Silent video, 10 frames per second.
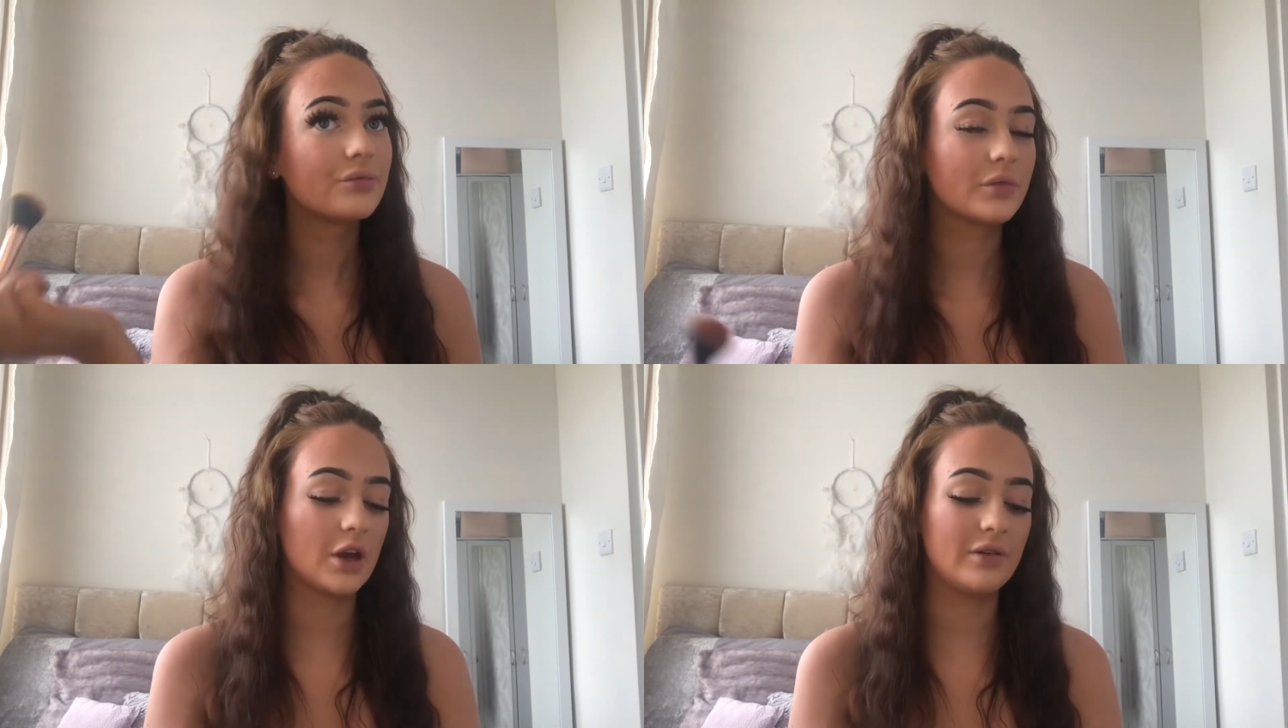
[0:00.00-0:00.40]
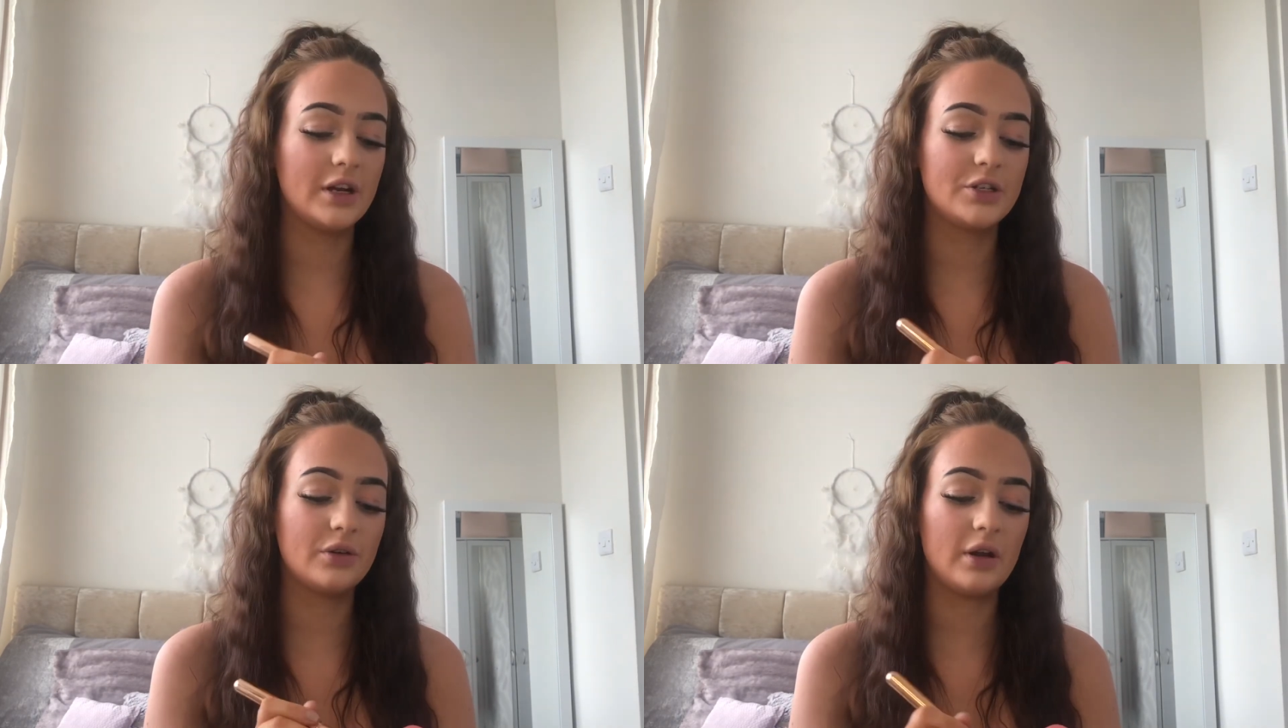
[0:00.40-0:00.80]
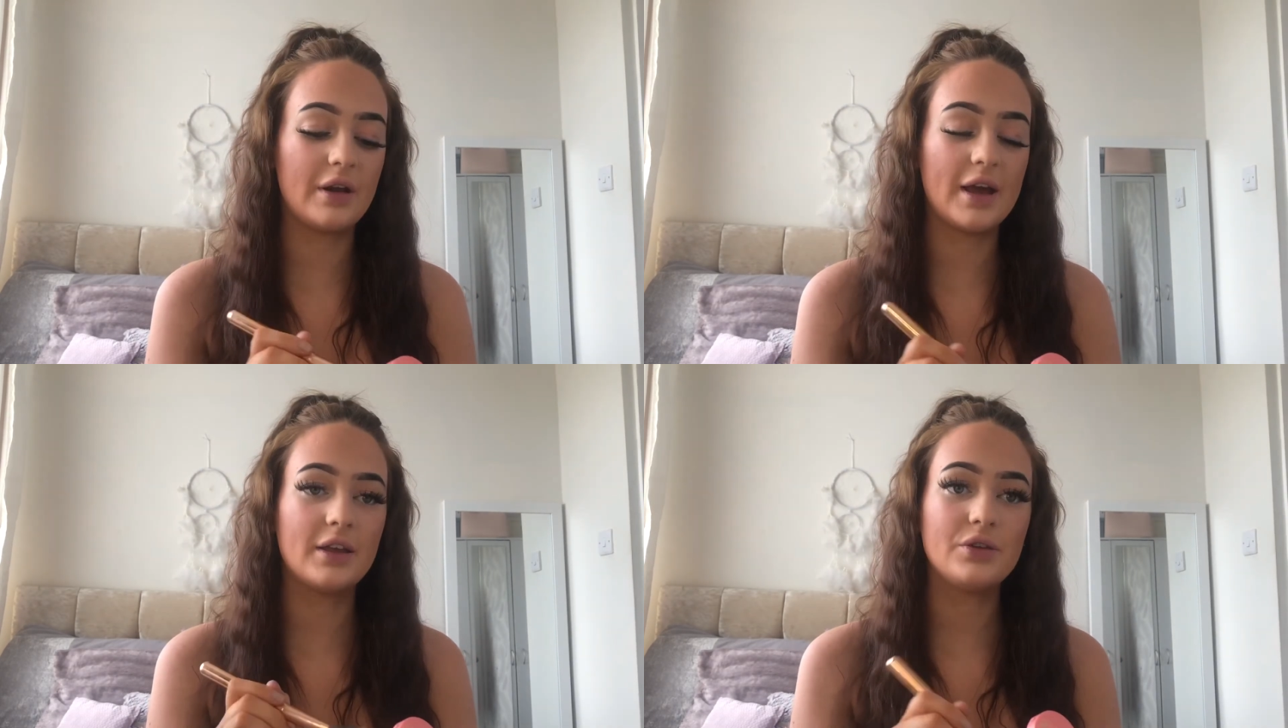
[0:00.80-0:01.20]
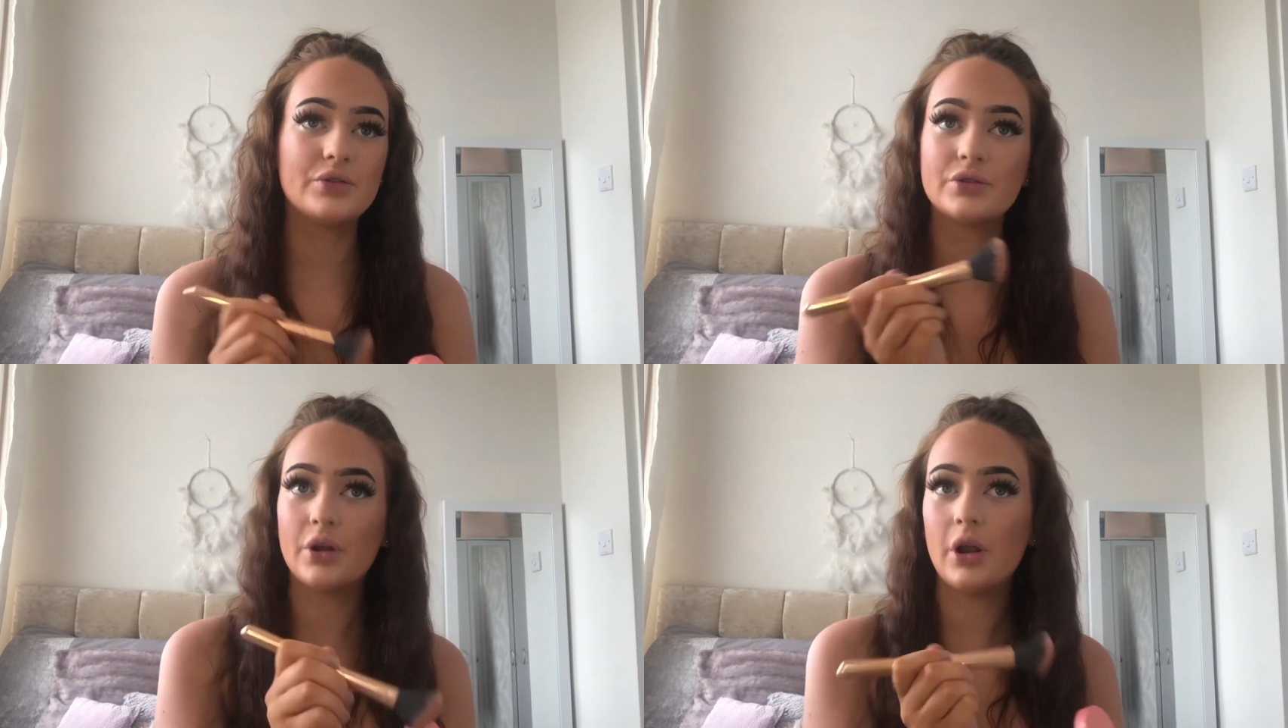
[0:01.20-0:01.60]
I really don't like
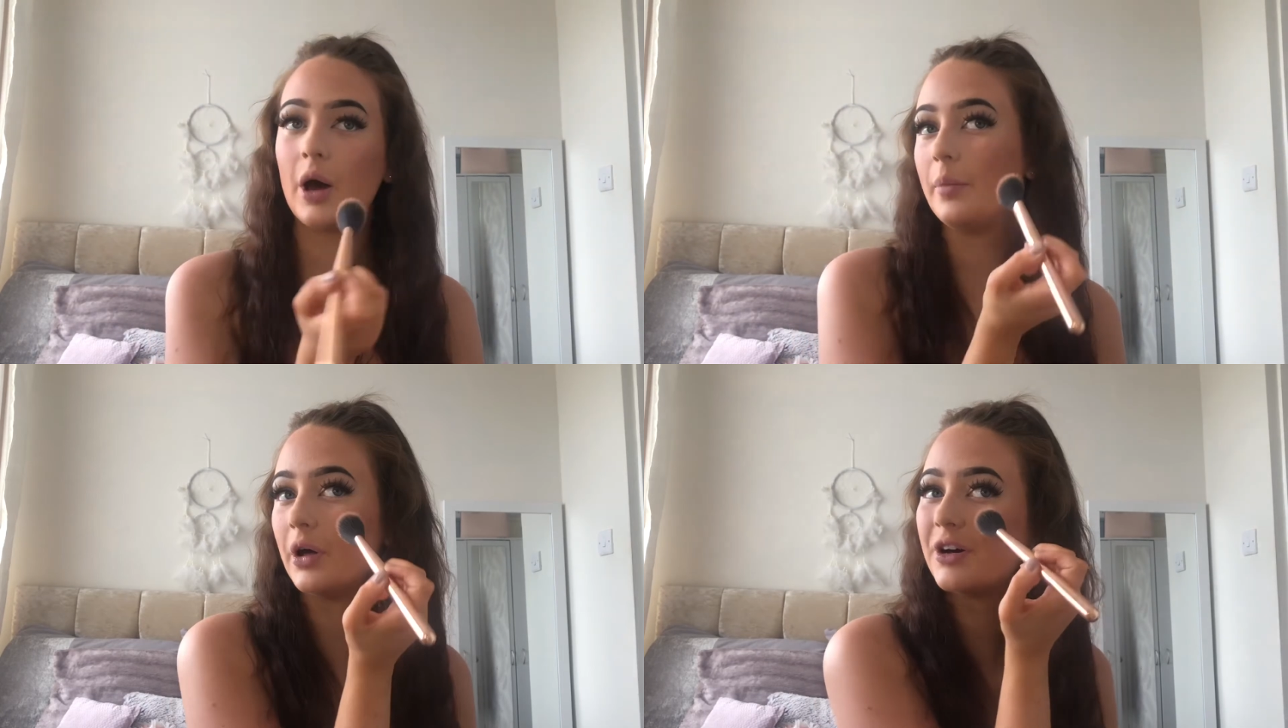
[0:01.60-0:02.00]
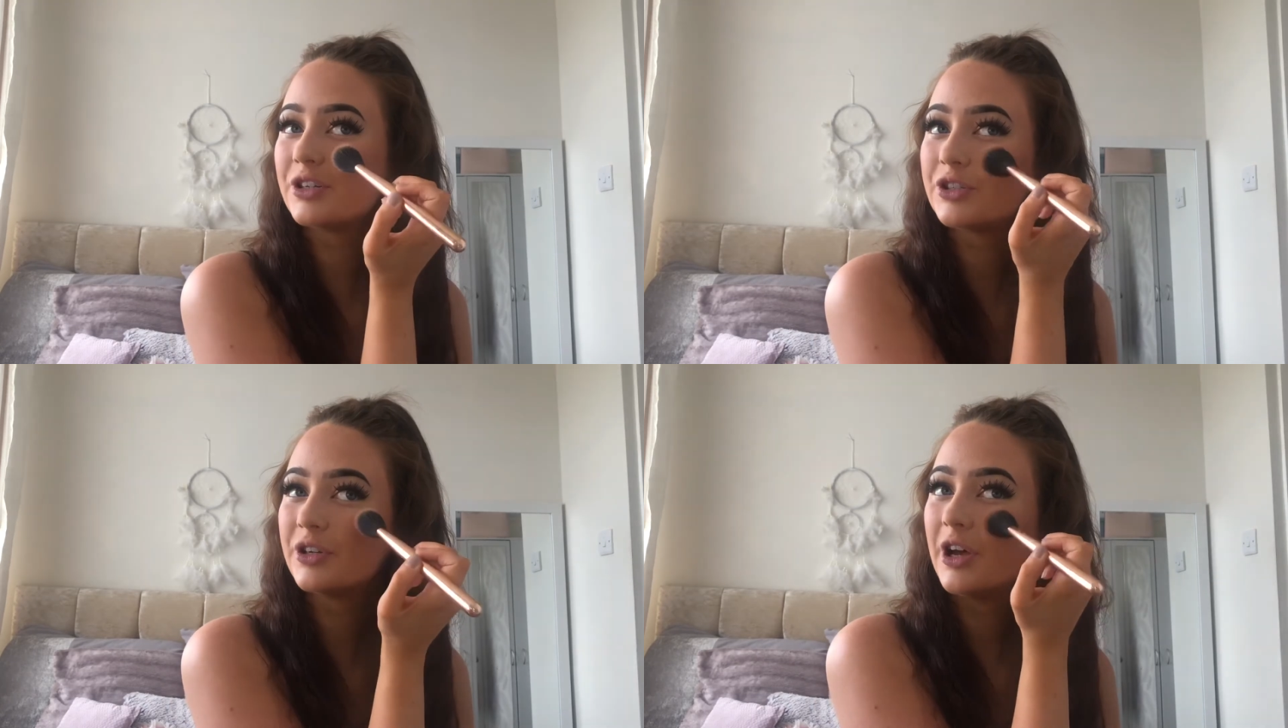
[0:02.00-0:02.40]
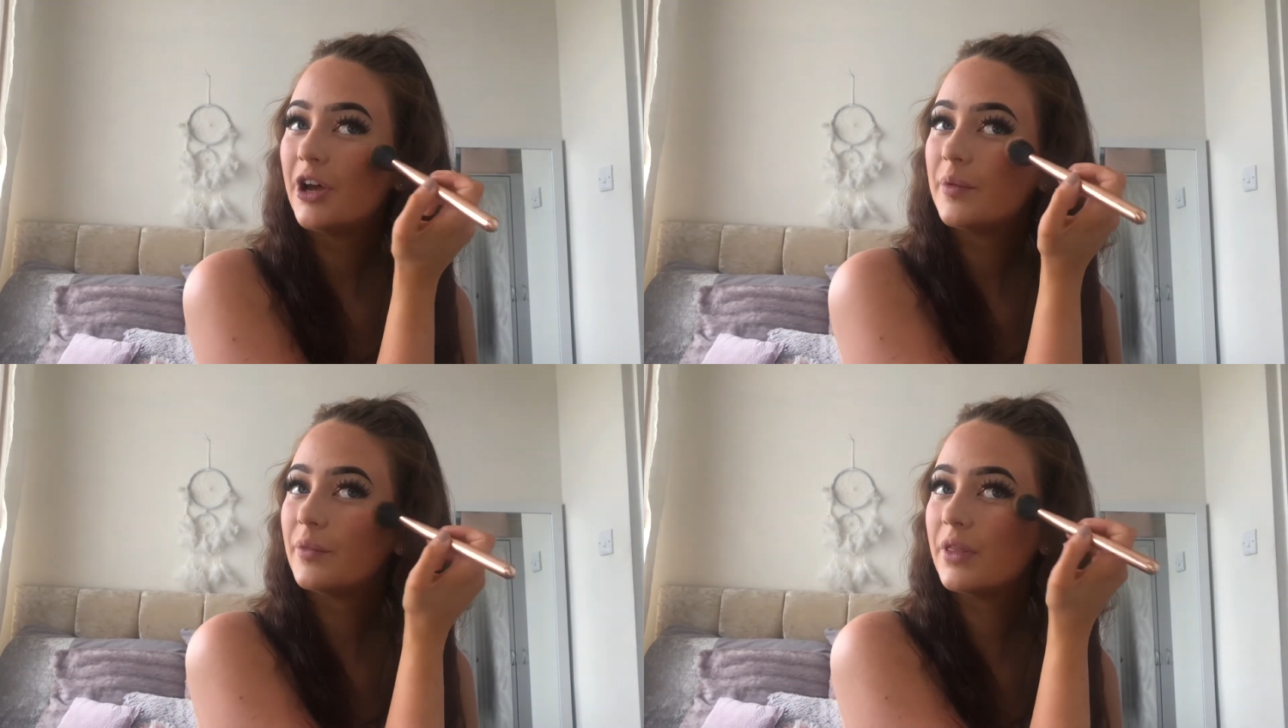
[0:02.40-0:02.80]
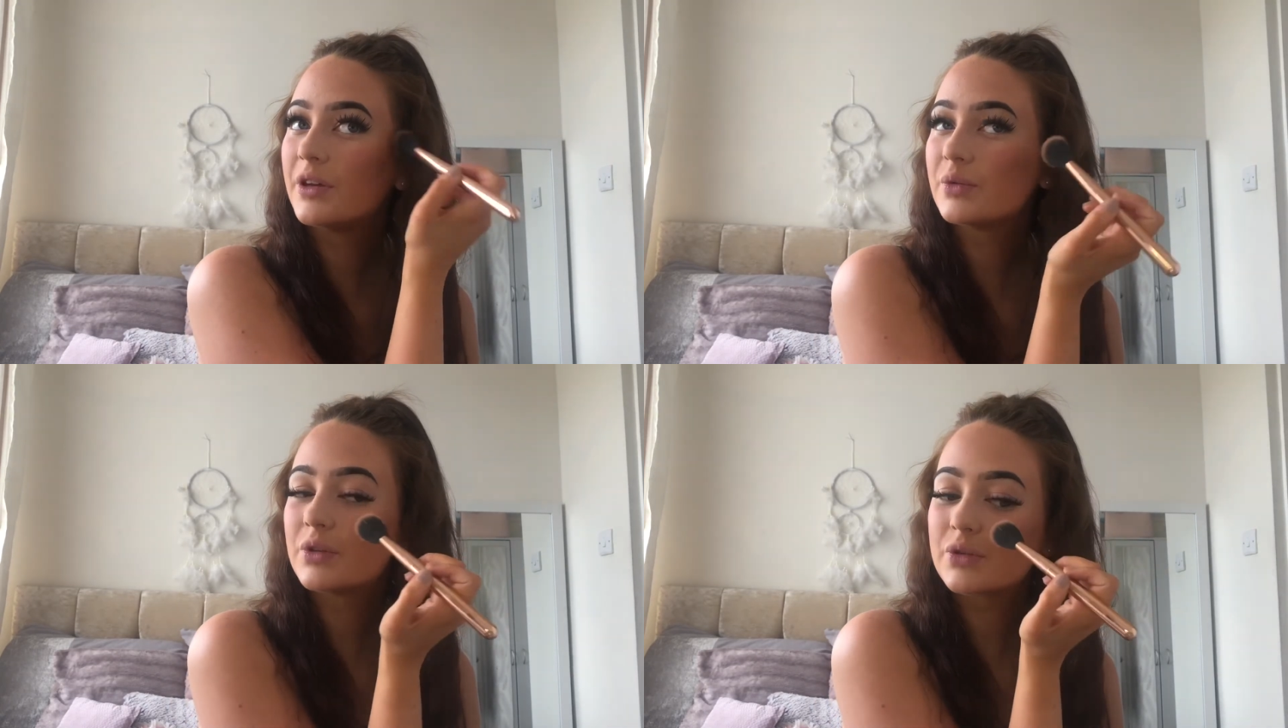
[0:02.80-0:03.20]
using a lot of blush, but
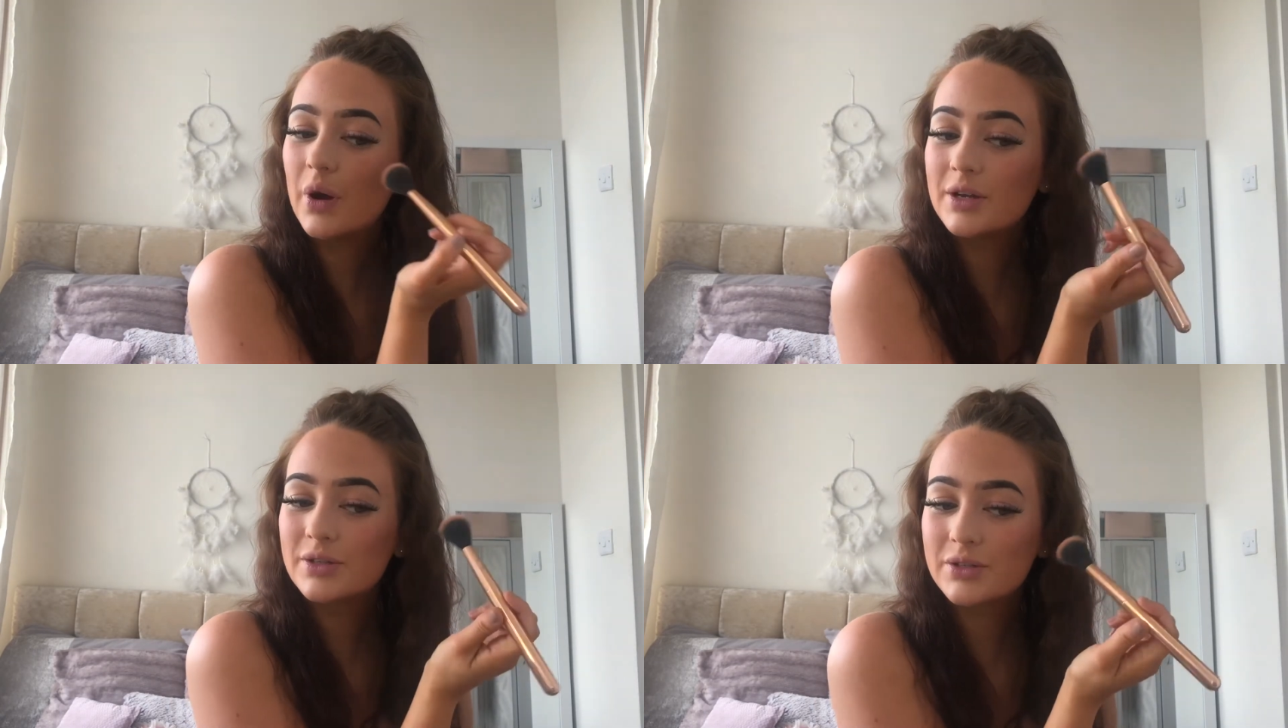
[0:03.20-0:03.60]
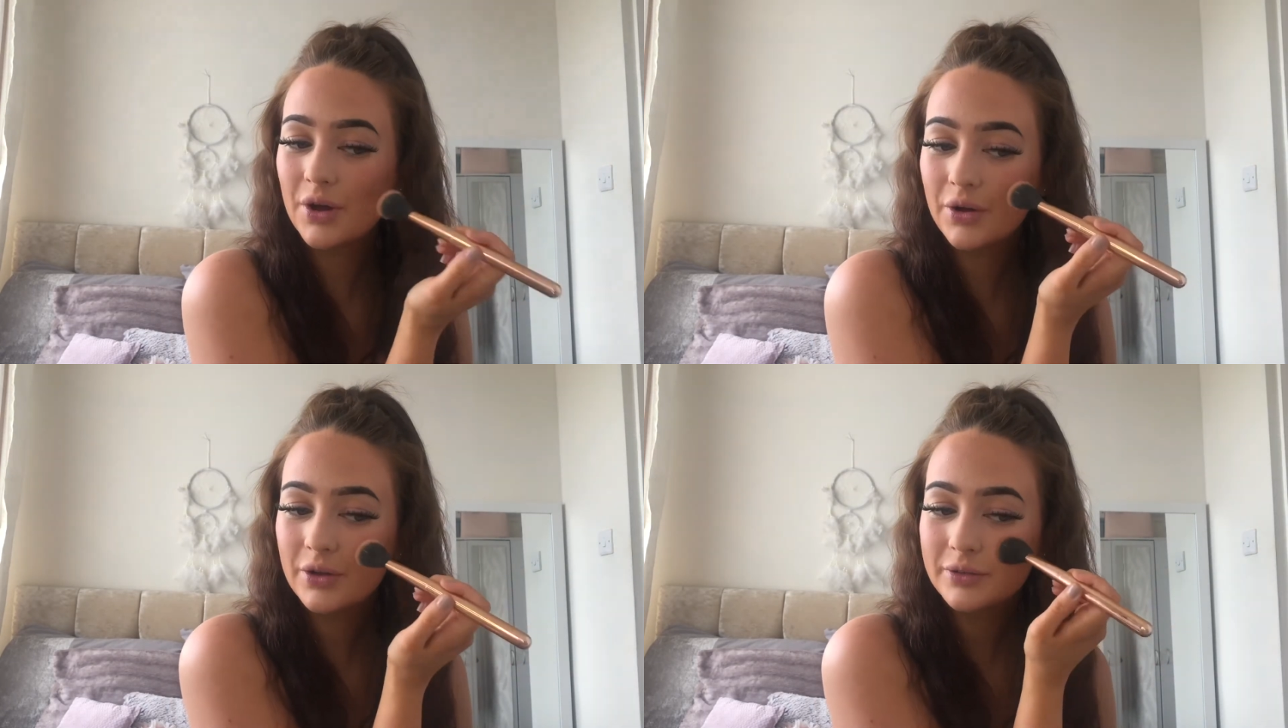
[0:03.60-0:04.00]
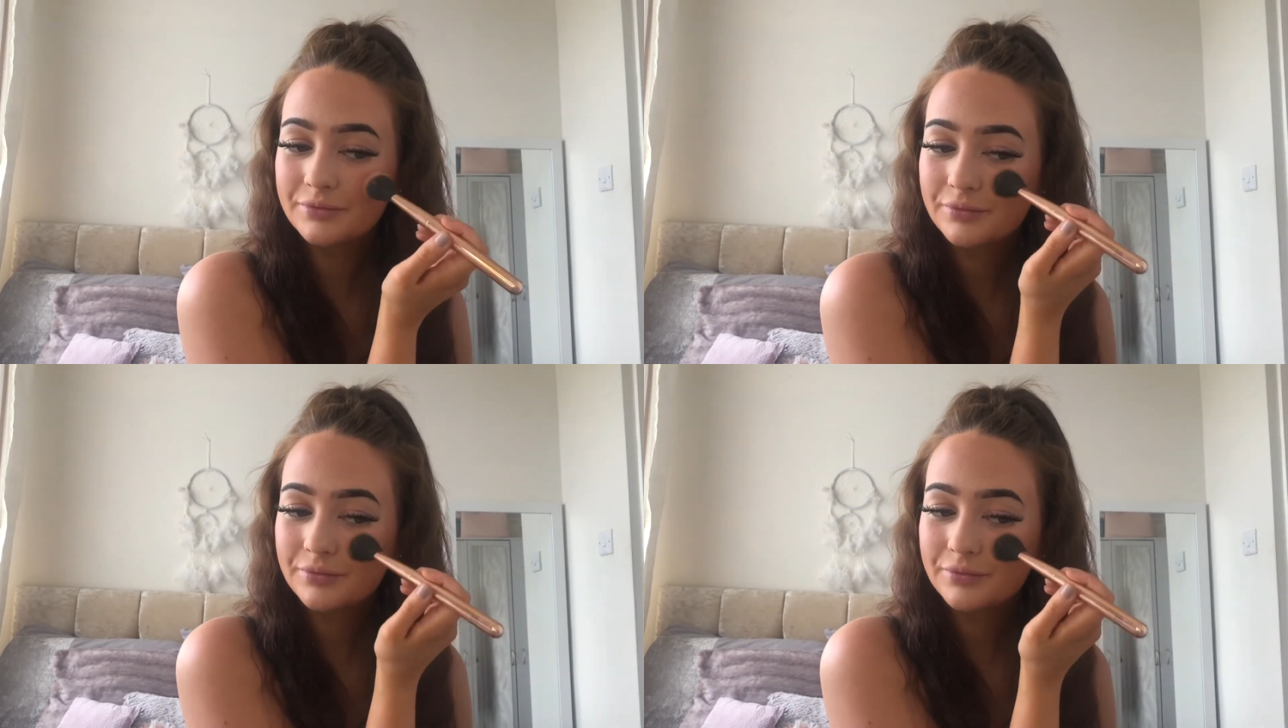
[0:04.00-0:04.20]
this one's quite subtle,